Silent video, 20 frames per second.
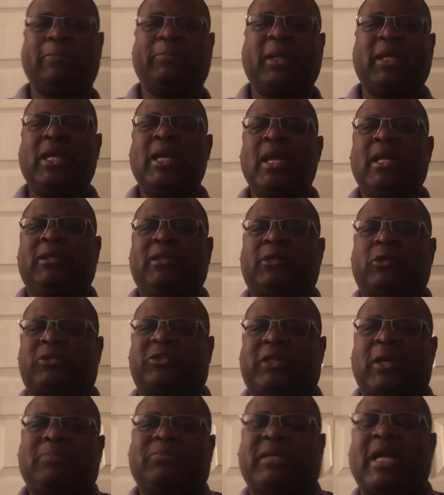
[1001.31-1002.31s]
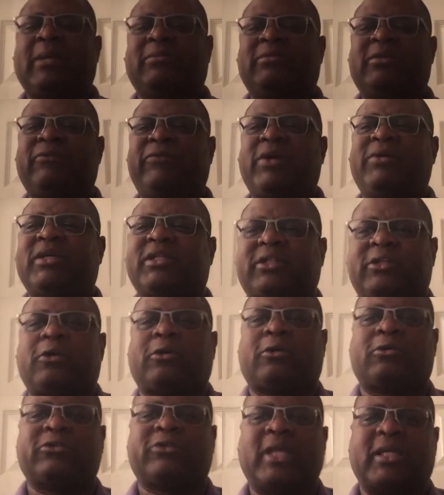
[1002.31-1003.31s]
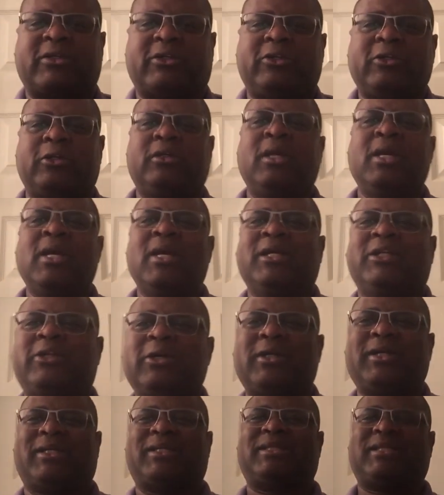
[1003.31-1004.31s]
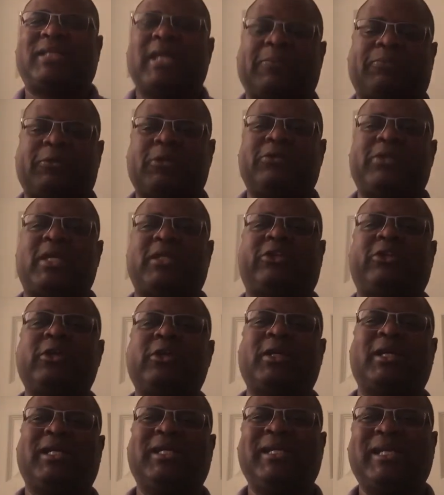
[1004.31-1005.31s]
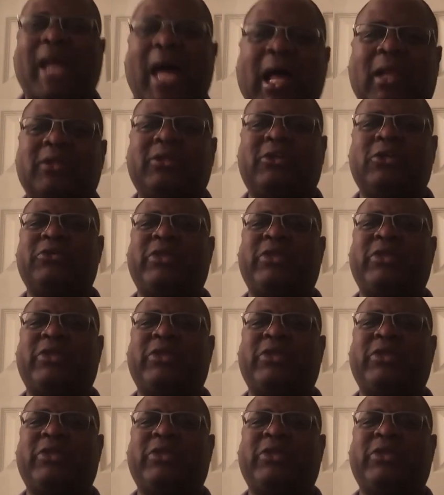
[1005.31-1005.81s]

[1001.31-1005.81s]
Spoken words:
But so sometimes the very circles that should accept you, that should acknowledge you,